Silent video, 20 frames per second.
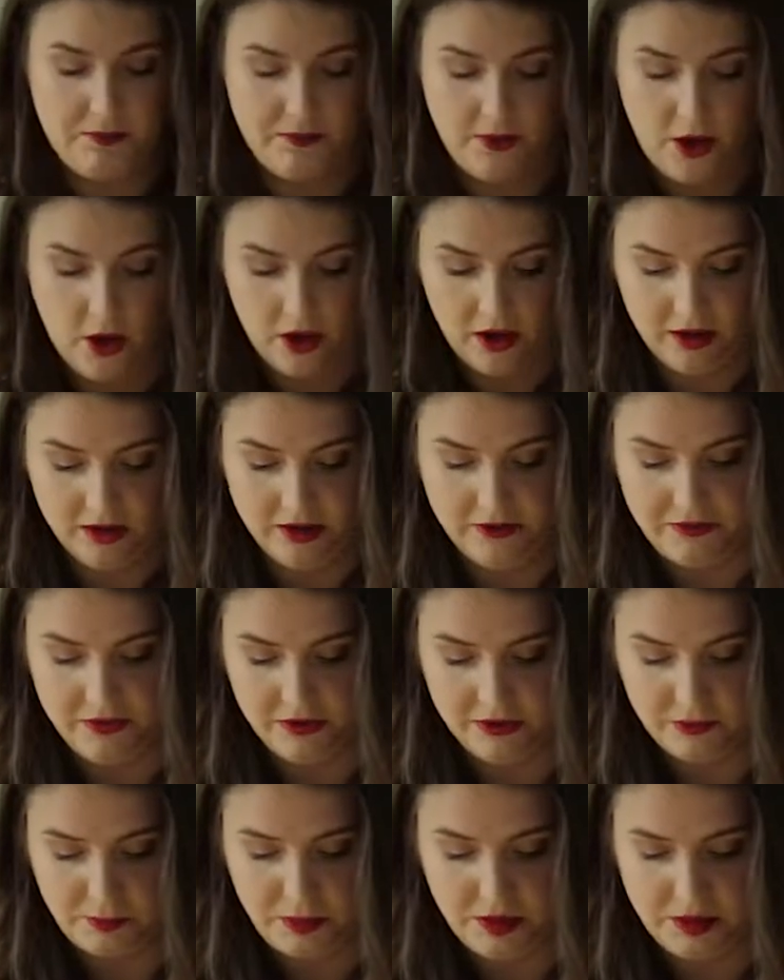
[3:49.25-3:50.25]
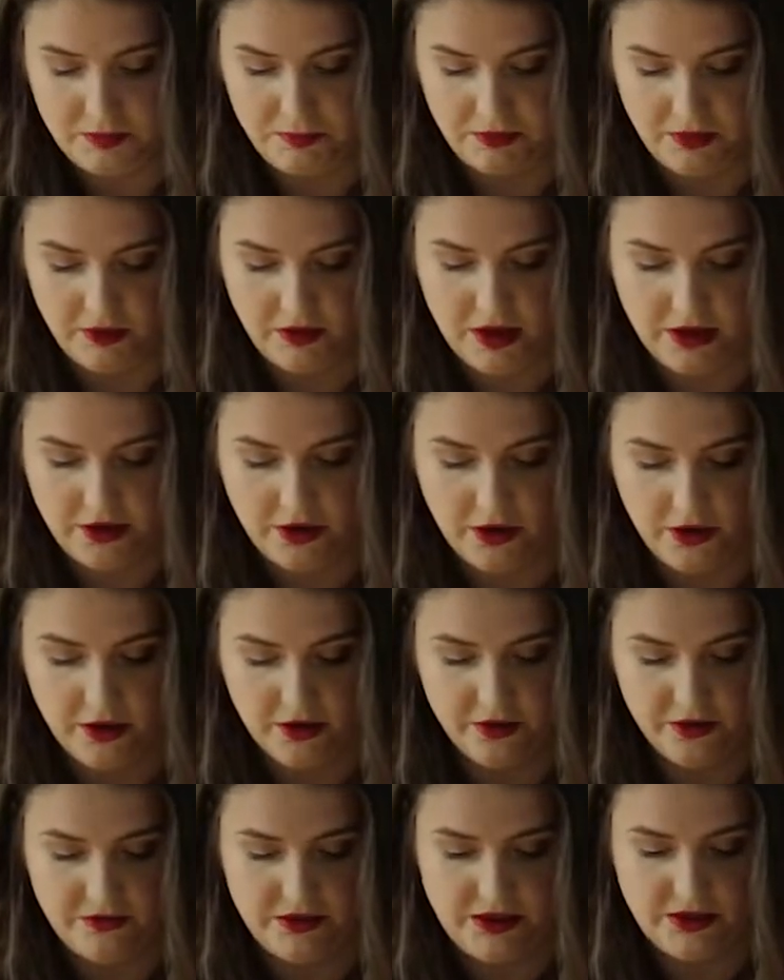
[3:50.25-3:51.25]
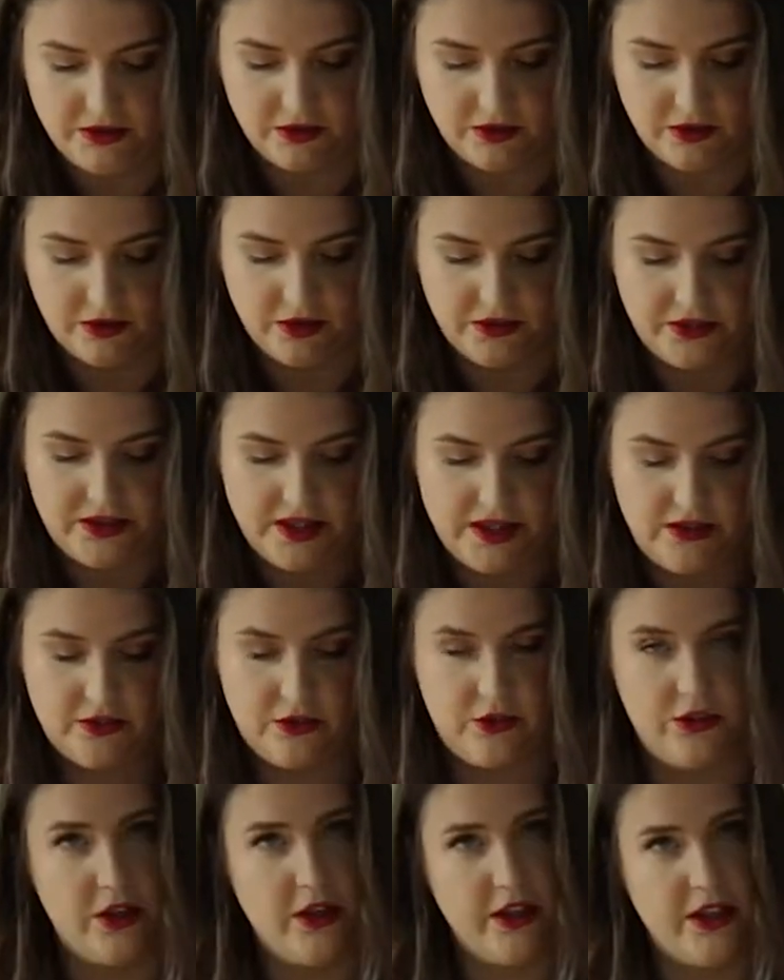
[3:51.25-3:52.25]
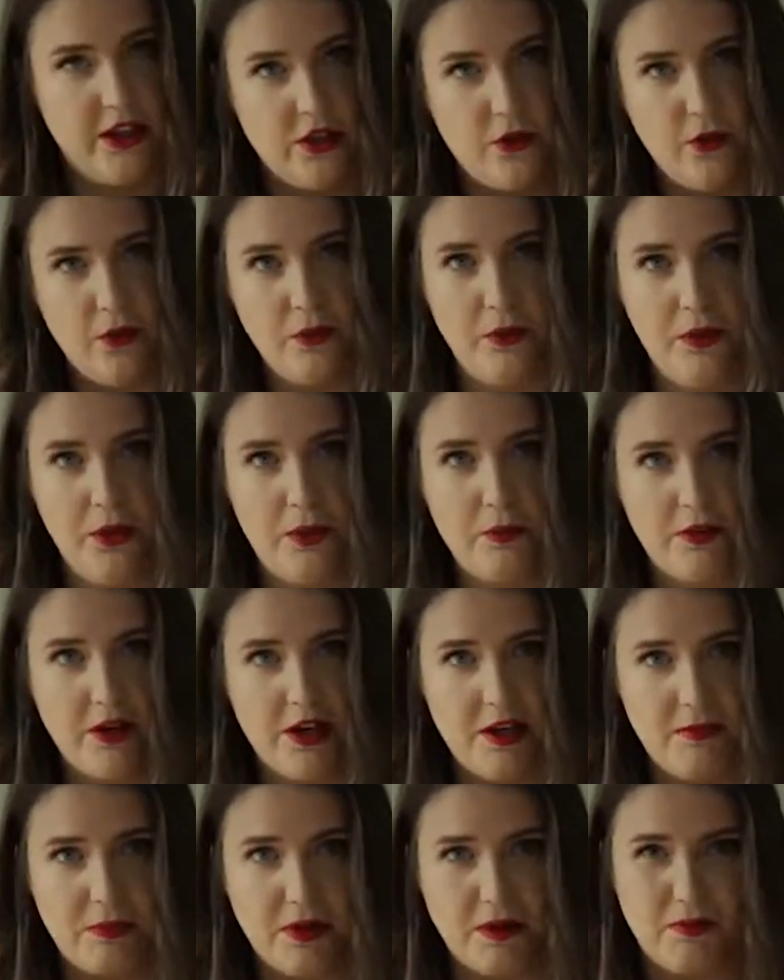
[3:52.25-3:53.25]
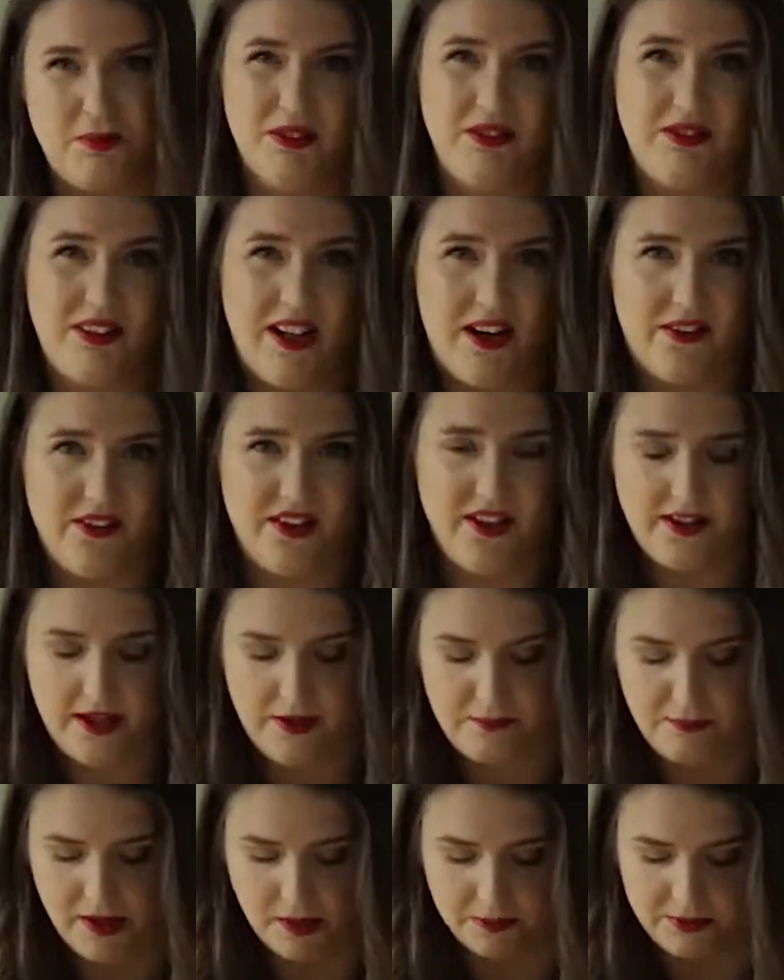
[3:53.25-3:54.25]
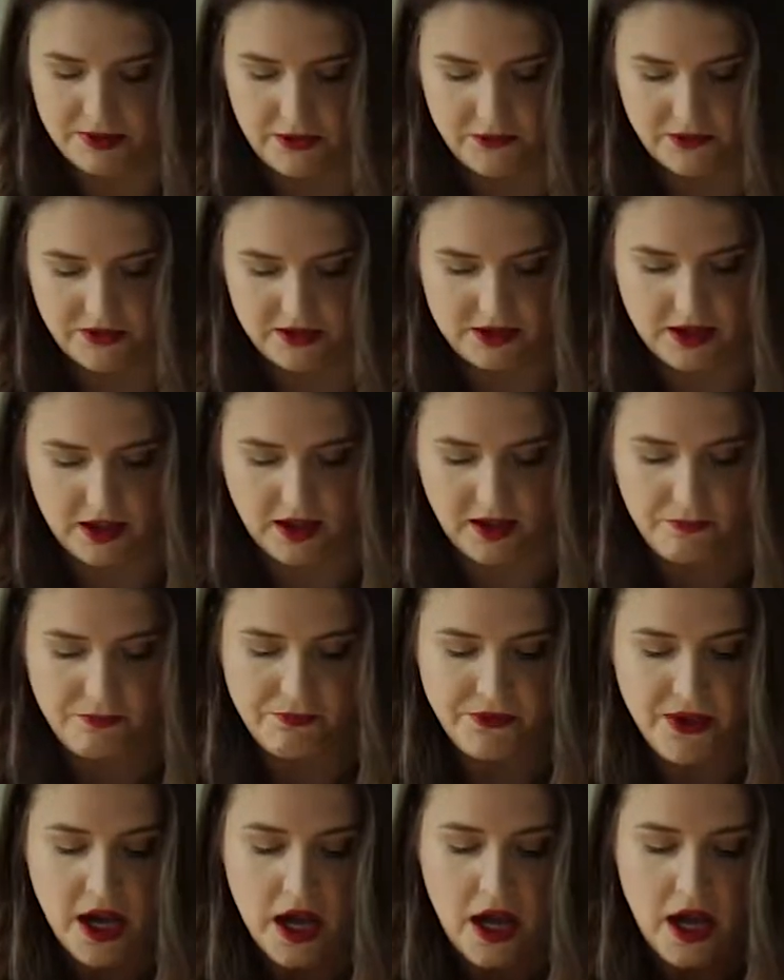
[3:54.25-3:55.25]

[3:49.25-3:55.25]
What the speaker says: All of this purple and all of these little things turn into a really pretty purple flower that pops out the top.